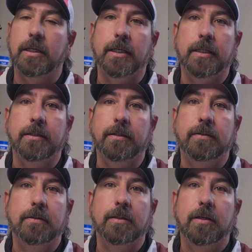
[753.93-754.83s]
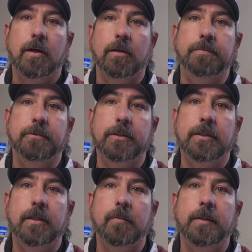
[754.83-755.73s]
And hopefully
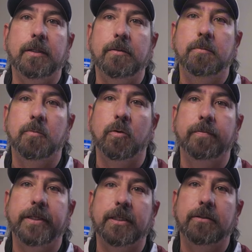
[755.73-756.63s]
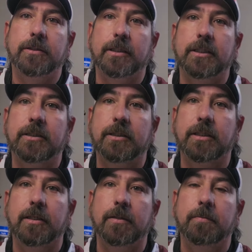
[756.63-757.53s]
there'll be more videos like this
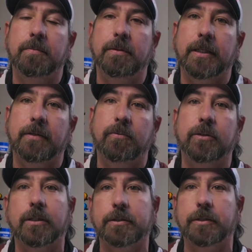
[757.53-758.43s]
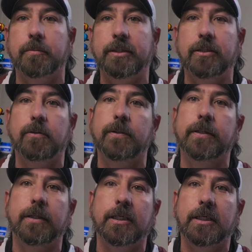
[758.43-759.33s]
to come, and we'll also be
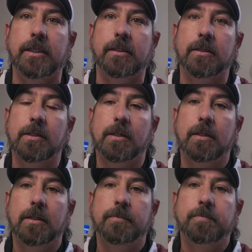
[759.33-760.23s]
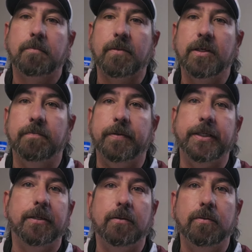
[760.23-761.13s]
doing the
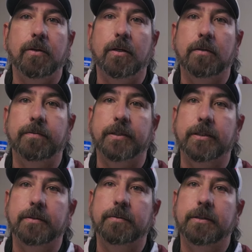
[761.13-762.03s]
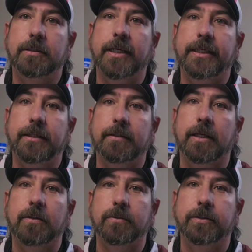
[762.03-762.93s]
video of the lake,
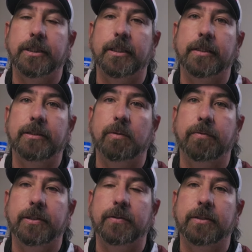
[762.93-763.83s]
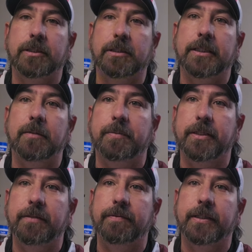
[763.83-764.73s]
that whole series where we're doing the cleanup
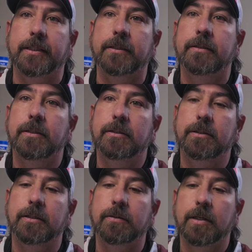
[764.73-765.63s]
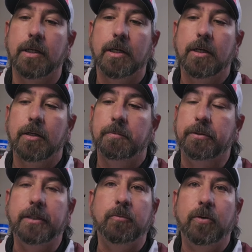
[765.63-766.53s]
and everything. So
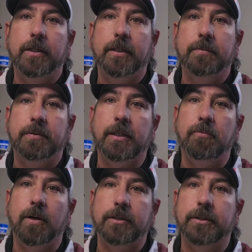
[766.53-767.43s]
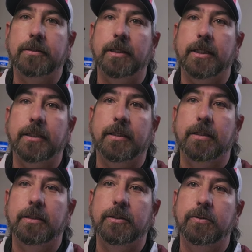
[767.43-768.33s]
plenty more to come. Keep watching and
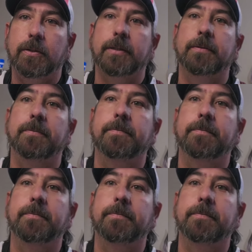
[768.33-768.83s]
enjoy.